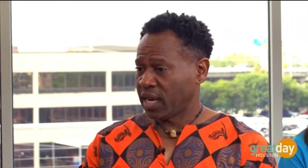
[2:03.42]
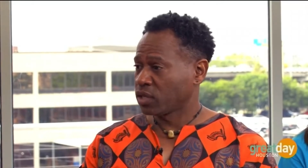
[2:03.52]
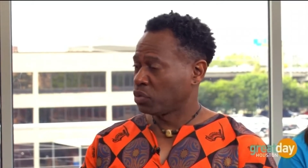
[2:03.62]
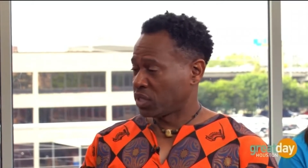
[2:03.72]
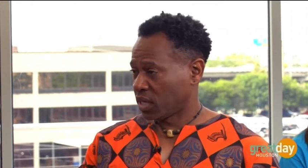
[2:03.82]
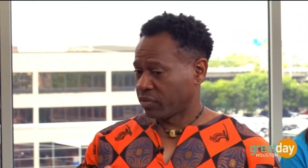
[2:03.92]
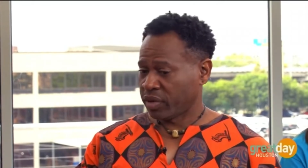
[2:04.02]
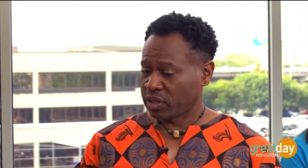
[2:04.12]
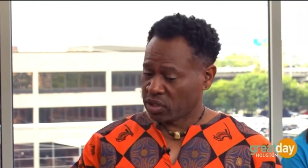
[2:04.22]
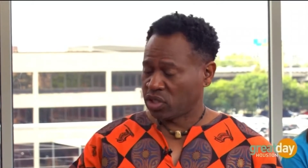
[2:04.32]
as we
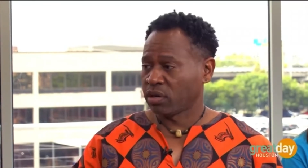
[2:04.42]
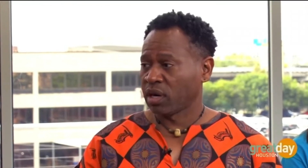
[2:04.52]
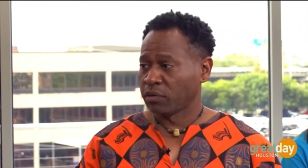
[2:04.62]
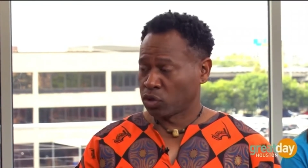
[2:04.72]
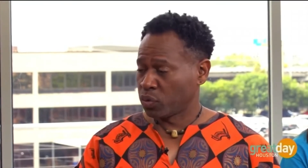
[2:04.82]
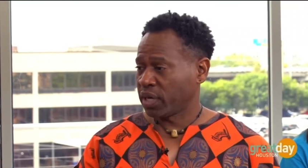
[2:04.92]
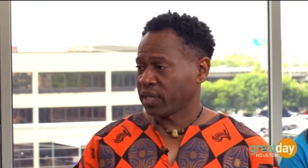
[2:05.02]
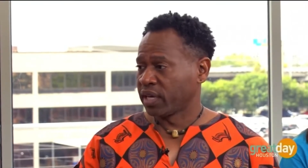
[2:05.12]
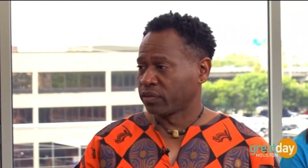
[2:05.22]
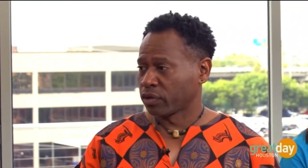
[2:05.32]
celebrate this year our 20th
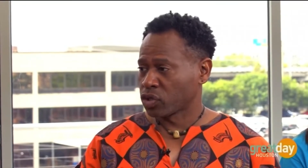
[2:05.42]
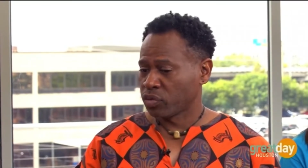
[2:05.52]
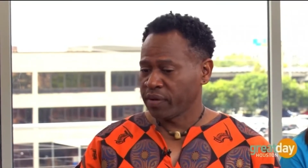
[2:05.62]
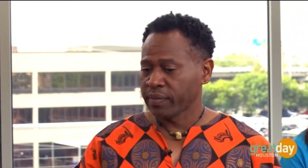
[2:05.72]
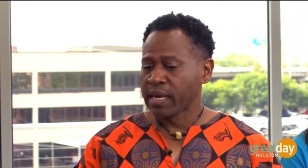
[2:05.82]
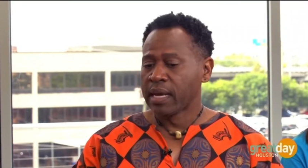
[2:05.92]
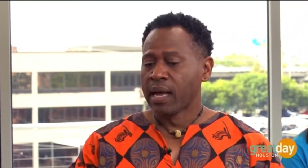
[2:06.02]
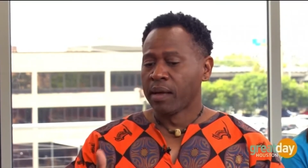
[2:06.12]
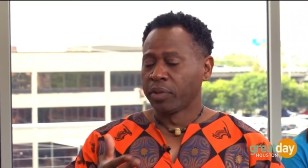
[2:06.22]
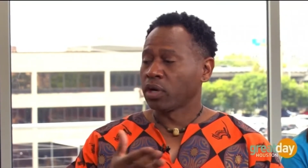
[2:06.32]
anniversary.
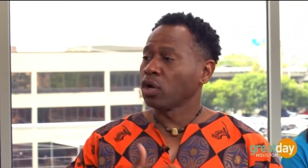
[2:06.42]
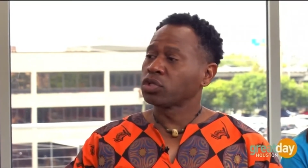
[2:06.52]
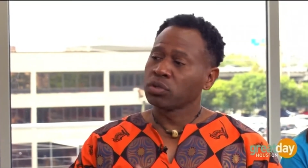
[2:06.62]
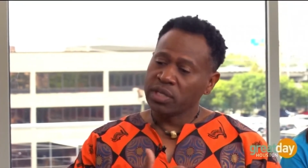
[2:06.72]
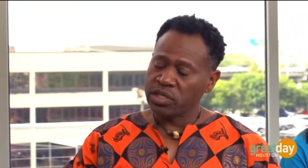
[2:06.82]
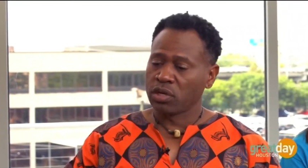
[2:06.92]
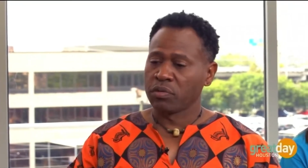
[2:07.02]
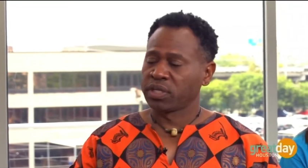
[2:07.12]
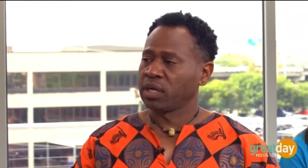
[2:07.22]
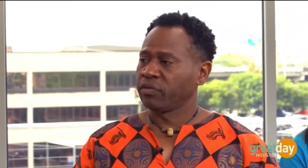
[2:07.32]
But also this year
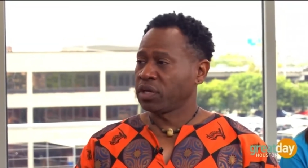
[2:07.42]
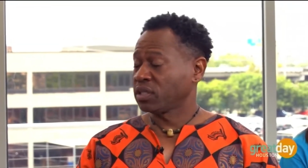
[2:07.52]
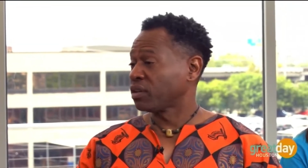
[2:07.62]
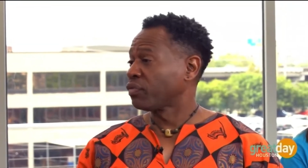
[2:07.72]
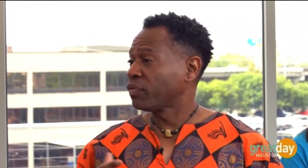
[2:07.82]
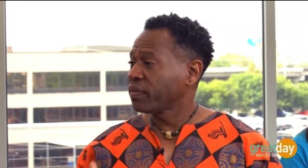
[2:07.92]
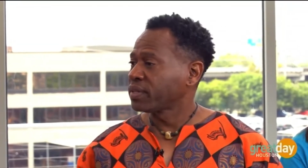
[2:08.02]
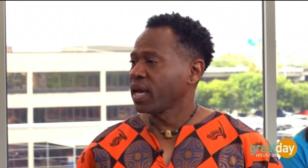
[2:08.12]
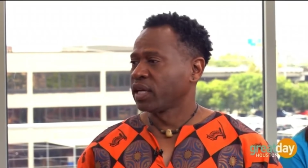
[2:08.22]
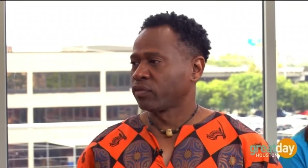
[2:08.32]
we're celebrating the
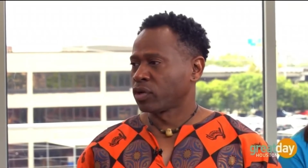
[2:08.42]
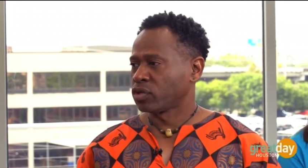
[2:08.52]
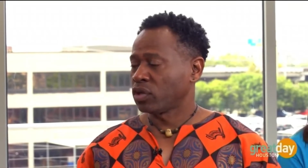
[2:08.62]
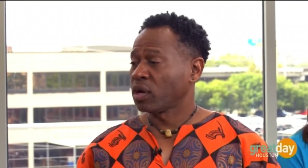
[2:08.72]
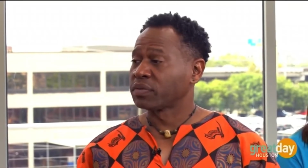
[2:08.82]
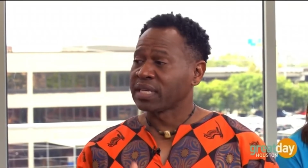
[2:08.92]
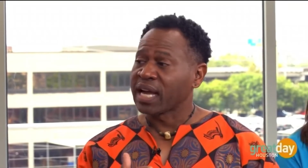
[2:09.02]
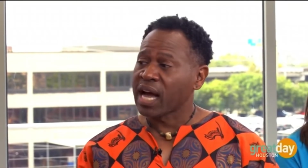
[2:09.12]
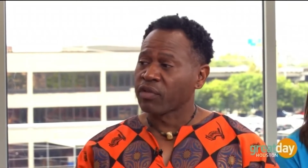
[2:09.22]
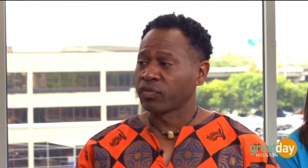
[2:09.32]
5th anniversary of the
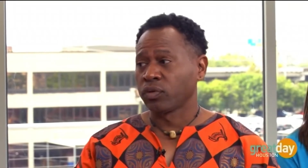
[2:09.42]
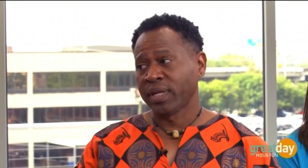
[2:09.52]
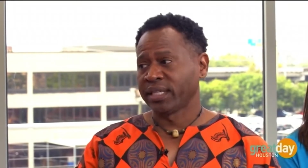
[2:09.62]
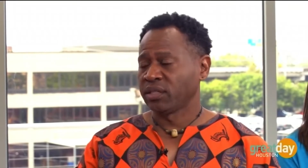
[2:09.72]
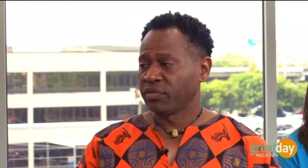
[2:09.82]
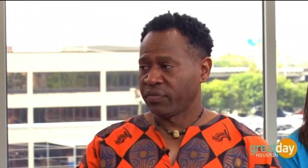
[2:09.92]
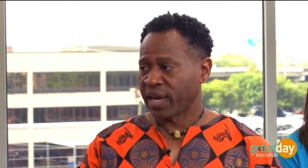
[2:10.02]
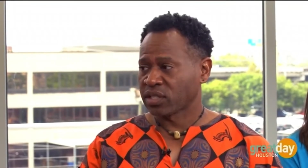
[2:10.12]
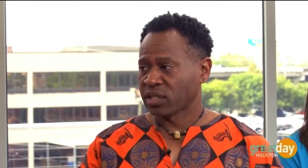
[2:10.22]
Afro Latin Fest.